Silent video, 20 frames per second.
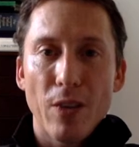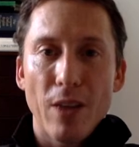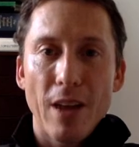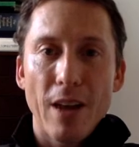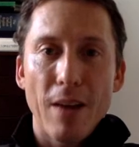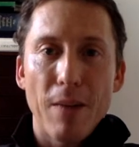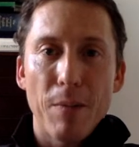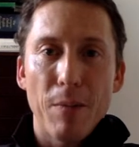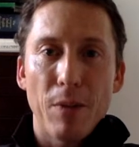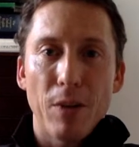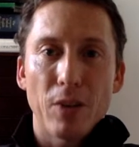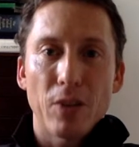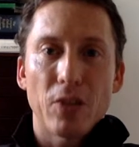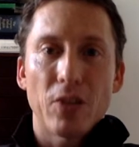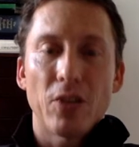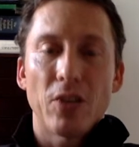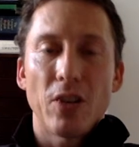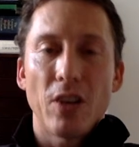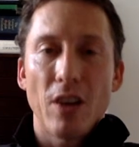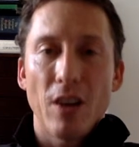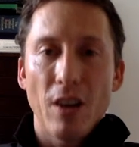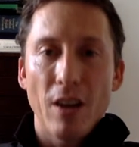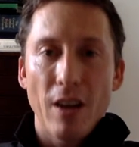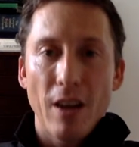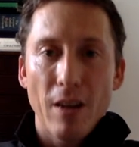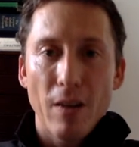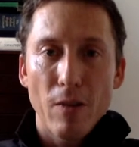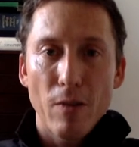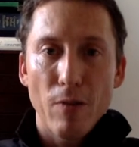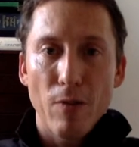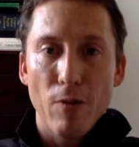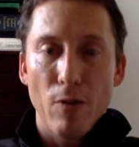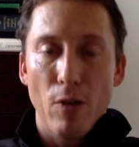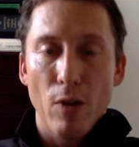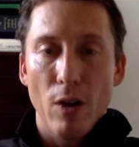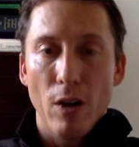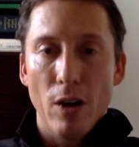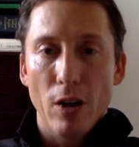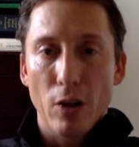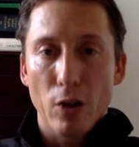that much
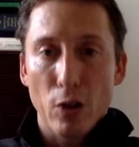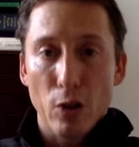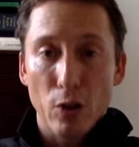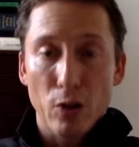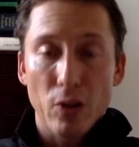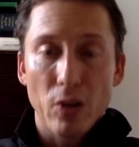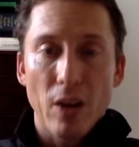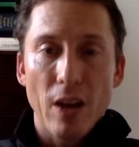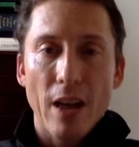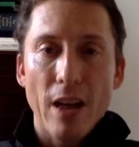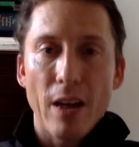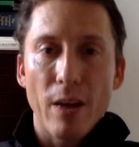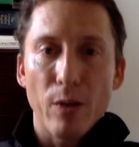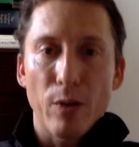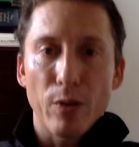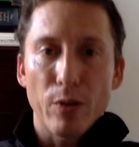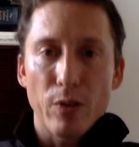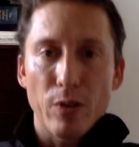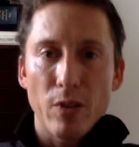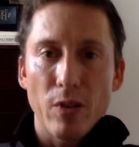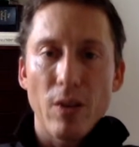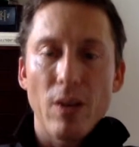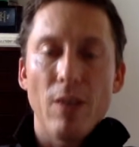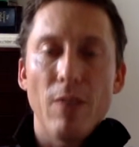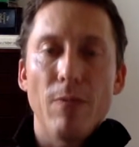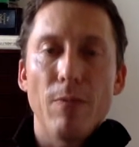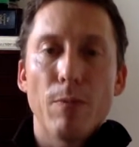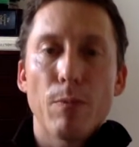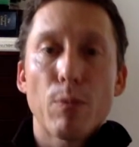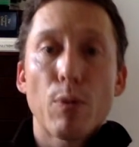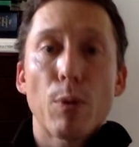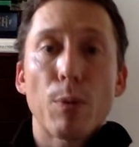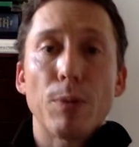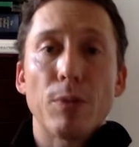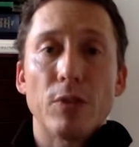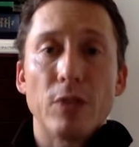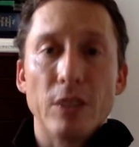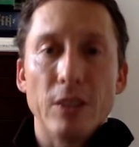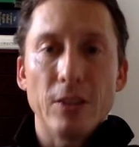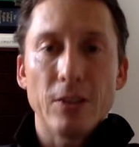uh, uh, good health um,
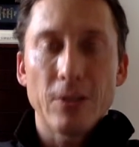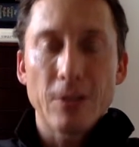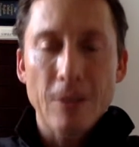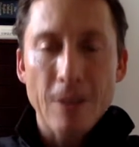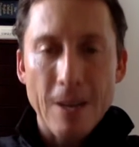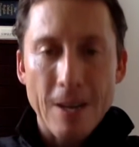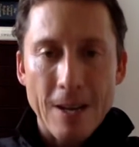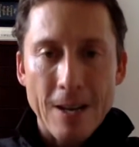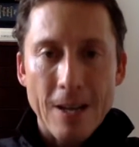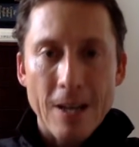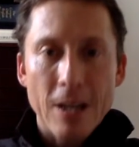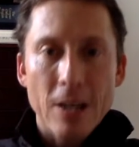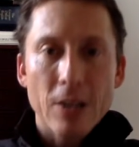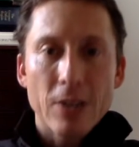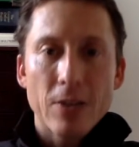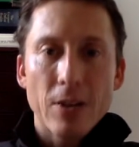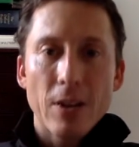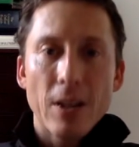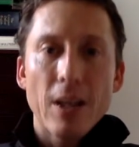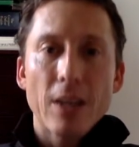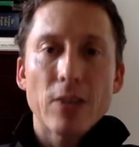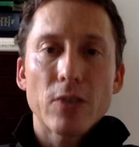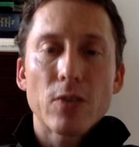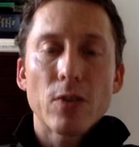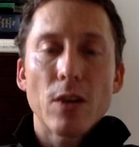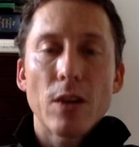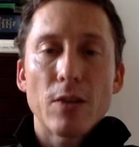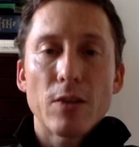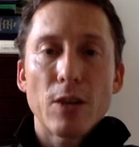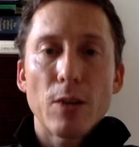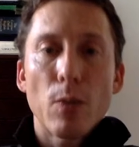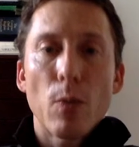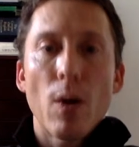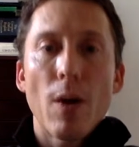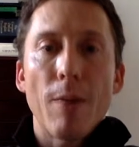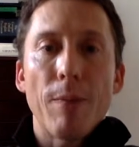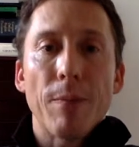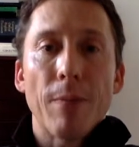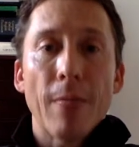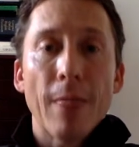properties. So that's uh, tip
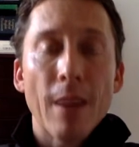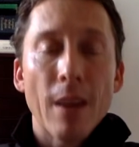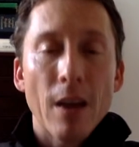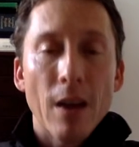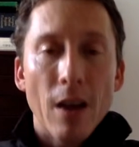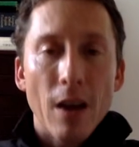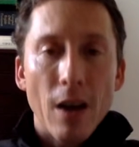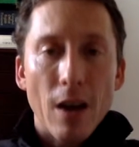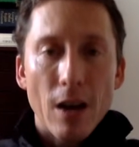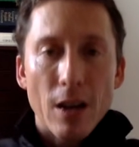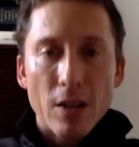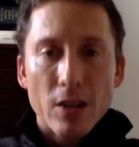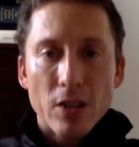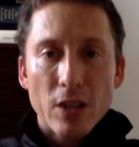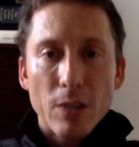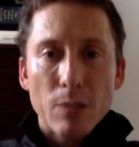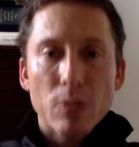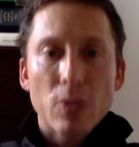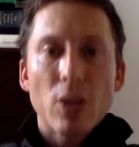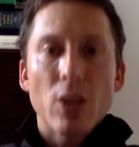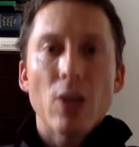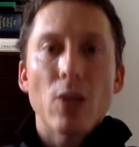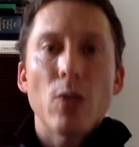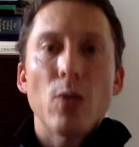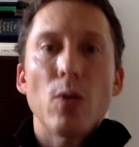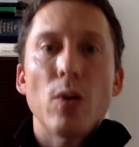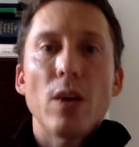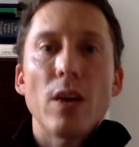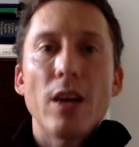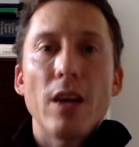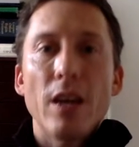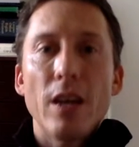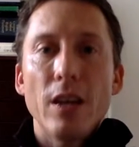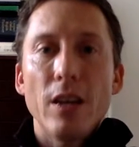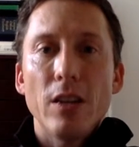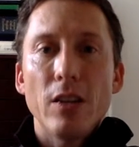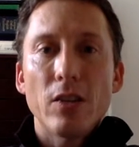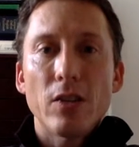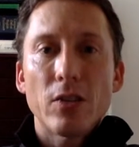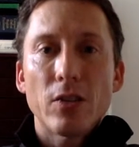one. Uh, tip two
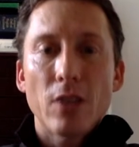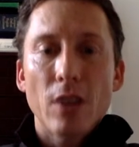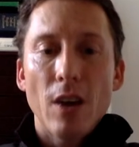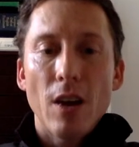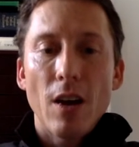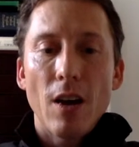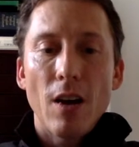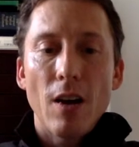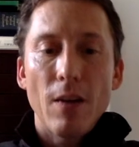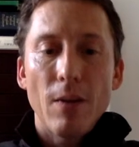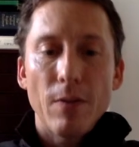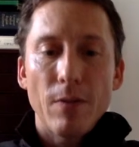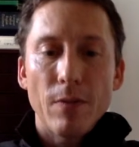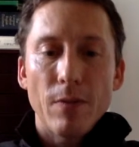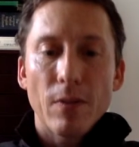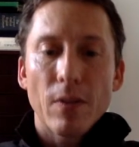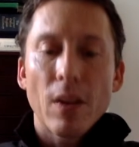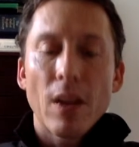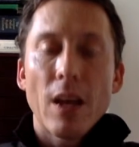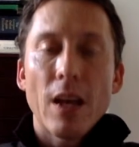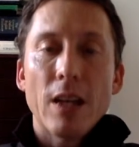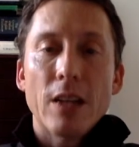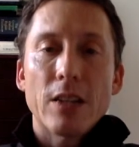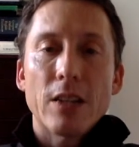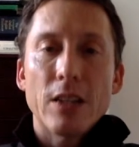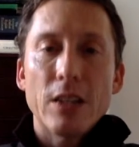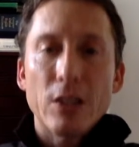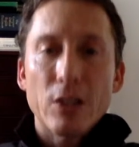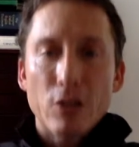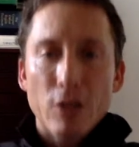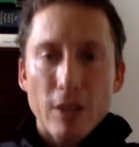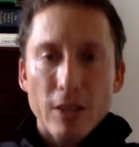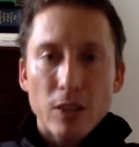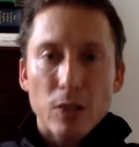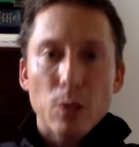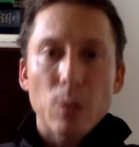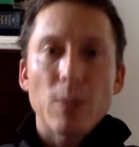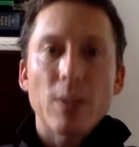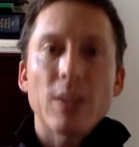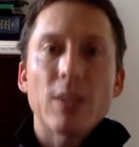is um, de
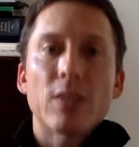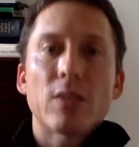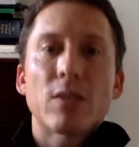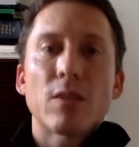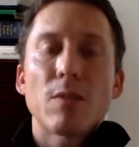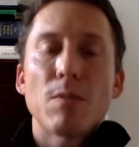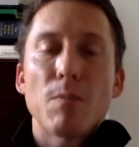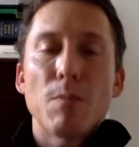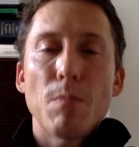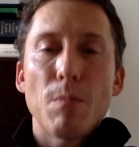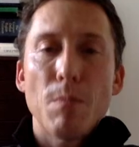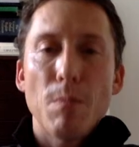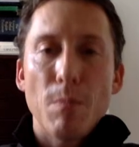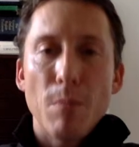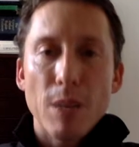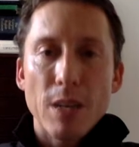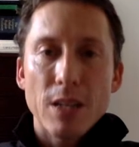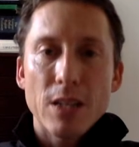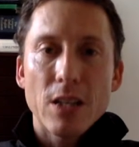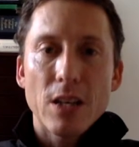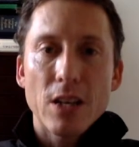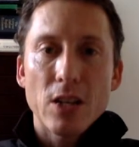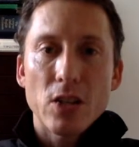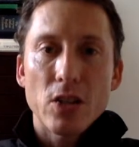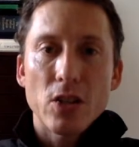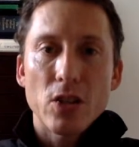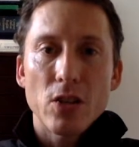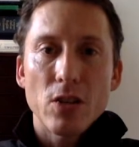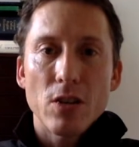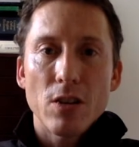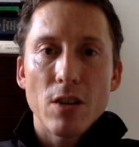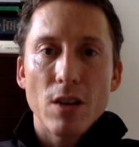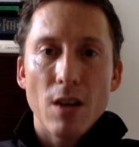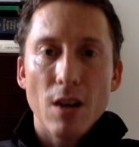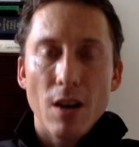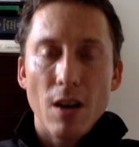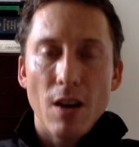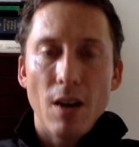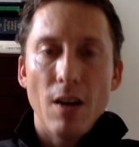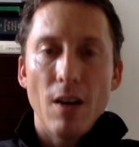stress with some meditation.
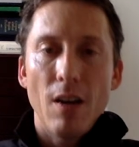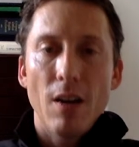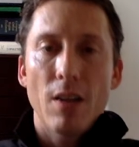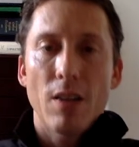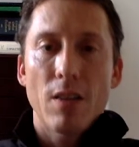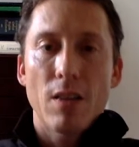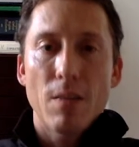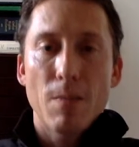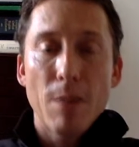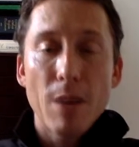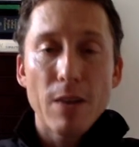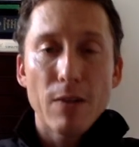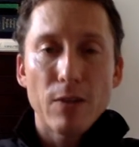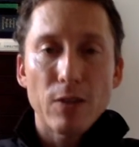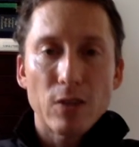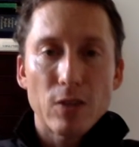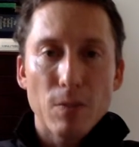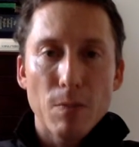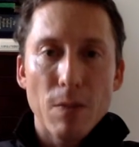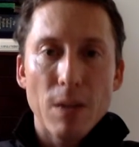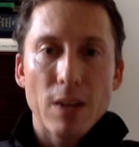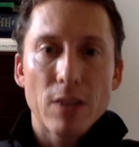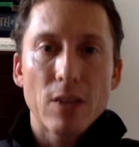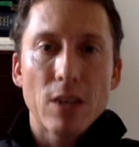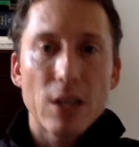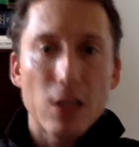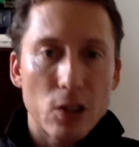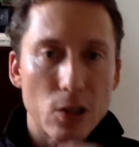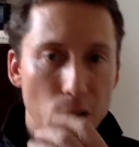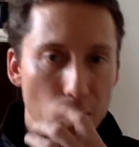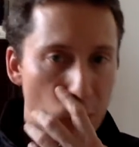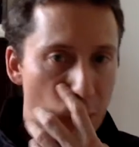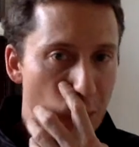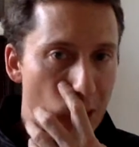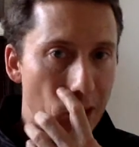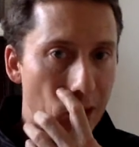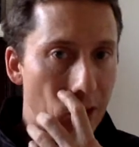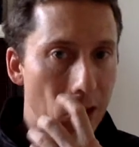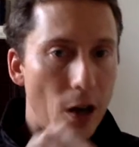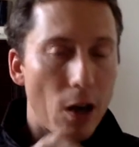Uh, the benefits of meditation are
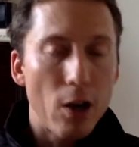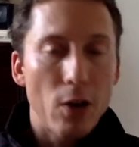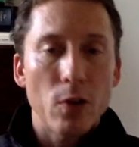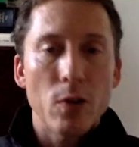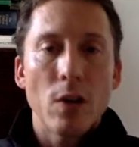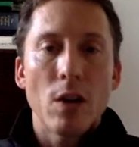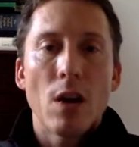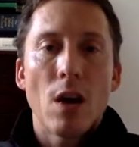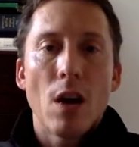well known,